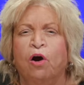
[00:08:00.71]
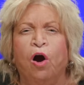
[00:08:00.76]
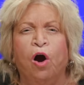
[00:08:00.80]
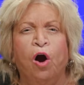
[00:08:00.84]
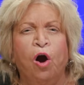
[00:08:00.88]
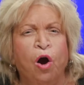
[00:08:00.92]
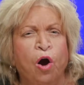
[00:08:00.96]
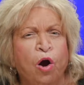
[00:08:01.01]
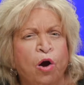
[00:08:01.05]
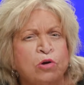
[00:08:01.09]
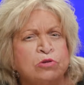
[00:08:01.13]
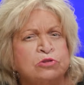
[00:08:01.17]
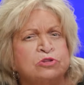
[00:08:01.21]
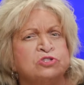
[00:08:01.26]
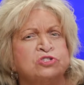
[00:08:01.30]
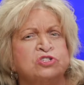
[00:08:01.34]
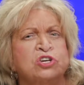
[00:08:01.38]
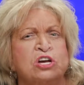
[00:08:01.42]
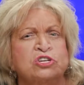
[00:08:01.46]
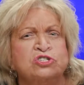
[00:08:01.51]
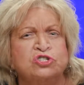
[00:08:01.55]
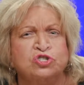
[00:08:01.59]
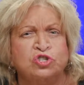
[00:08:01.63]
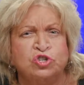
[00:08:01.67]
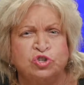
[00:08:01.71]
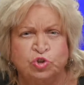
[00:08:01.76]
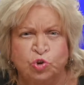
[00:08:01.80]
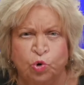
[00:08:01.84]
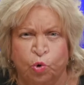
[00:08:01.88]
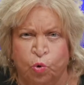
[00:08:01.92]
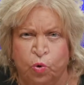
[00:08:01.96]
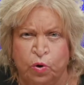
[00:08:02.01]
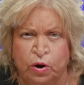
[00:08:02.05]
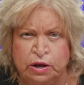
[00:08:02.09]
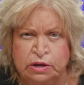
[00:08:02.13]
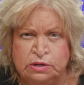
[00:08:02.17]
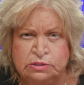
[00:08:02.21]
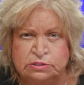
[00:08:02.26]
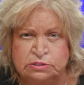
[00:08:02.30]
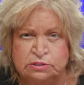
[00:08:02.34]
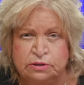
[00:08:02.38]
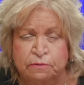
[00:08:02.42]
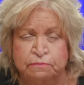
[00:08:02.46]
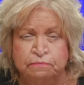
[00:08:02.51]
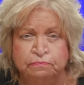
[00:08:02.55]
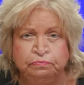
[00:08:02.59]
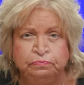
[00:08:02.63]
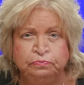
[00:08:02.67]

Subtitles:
heard such stories